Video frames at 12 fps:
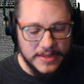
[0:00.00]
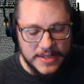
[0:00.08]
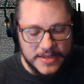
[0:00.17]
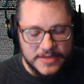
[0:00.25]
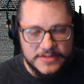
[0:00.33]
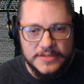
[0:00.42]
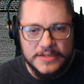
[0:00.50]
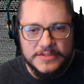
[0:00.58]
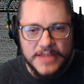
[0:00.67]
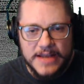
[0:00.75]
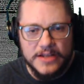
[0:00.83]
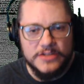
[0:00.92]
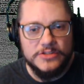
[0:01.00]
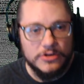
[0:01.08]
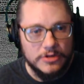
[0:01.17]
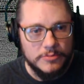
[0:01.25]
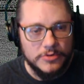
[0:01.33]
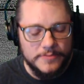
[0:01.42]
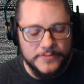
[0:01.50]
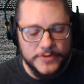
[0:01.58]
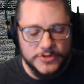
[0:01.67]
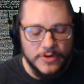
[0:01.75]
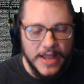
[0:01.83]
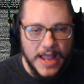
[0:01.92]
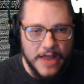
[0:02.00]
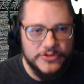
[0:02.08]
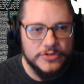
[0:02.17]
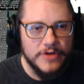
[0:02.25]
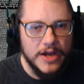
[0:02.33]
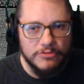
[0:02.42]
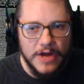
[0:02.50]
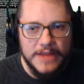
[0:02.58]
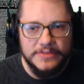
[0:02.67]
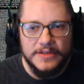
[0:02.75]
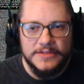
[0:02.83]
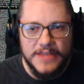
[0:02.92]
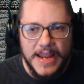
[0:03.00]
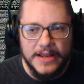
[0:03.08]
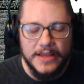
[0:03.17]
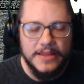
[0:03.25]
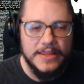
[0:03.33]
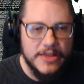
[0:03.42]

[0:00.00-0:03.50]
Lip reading: Is the data durable? So after I write the data,